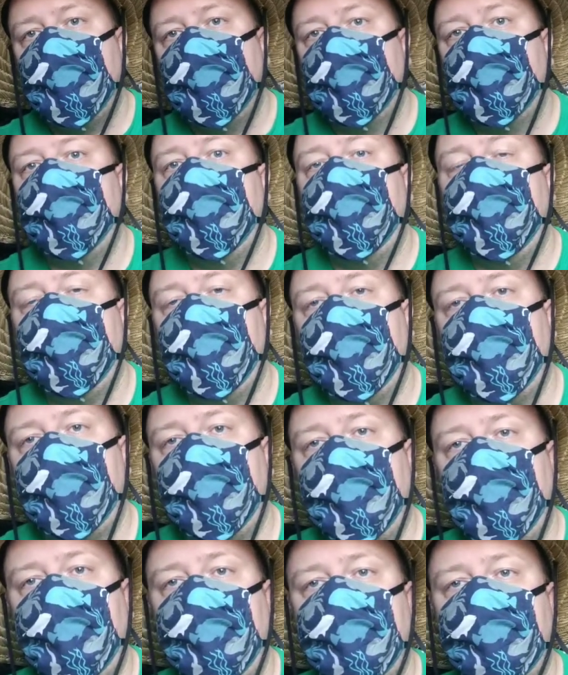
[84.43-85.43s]
to make it out
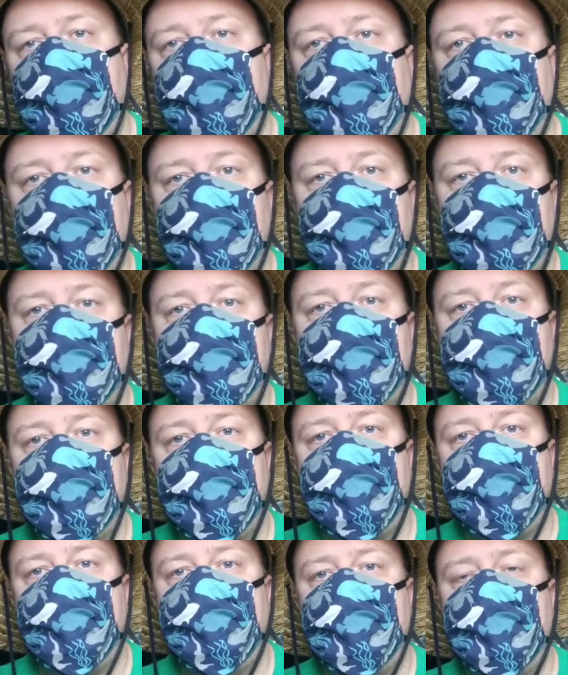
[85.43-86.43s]
of actual bones
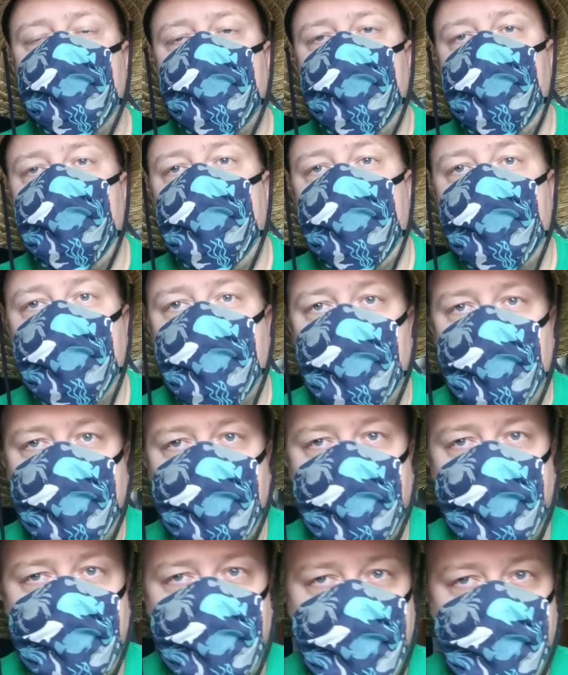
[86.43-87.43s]
instead of paying
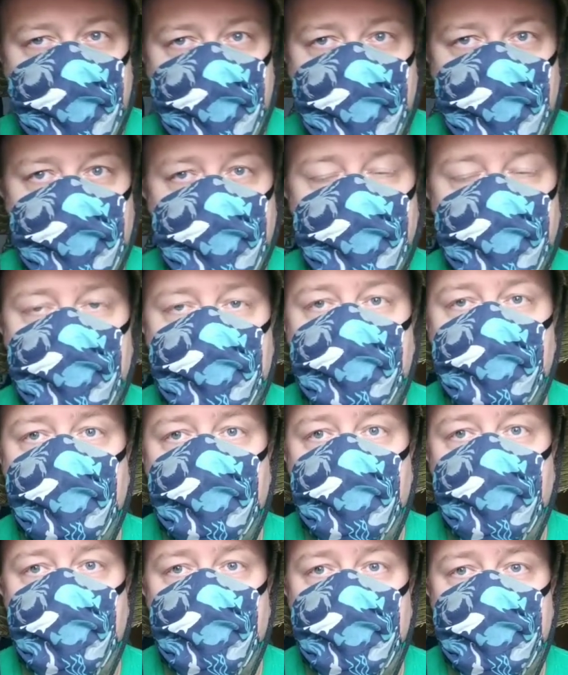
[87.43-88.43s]
$25 for some
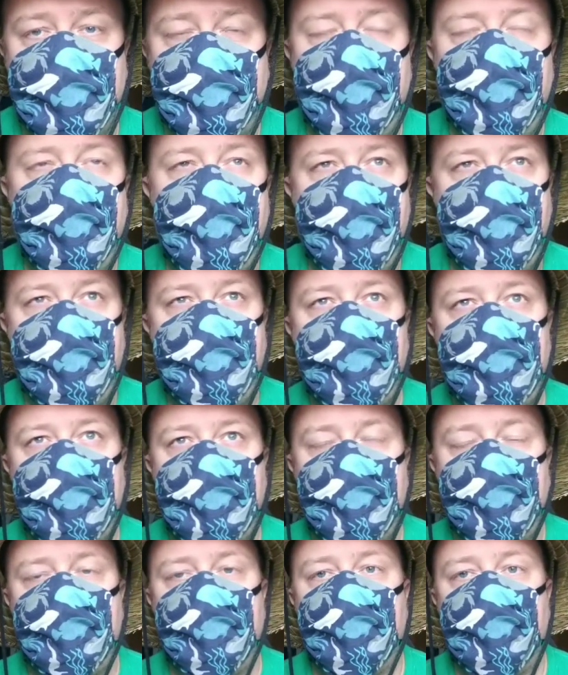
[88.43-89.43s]
wooden ones. I may
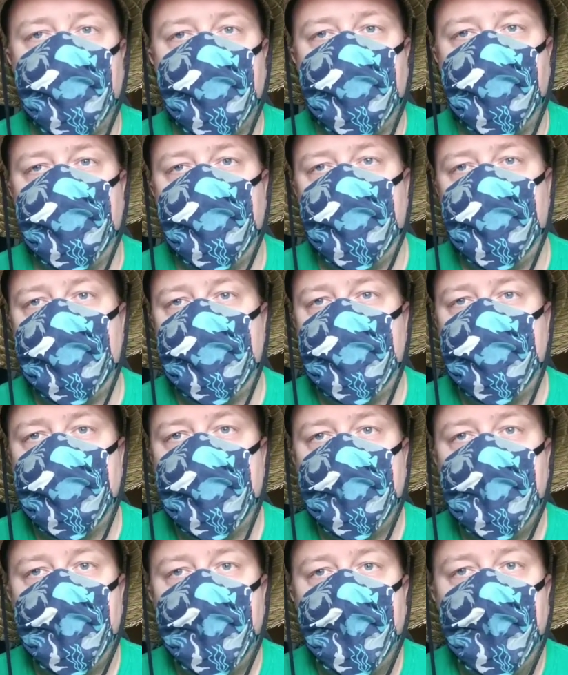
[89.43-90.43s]
eventually carve wooden ones.
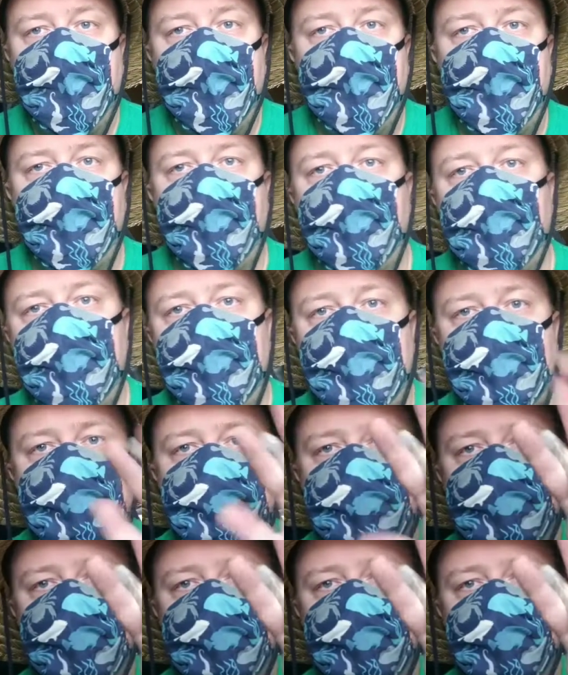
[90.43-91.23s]
And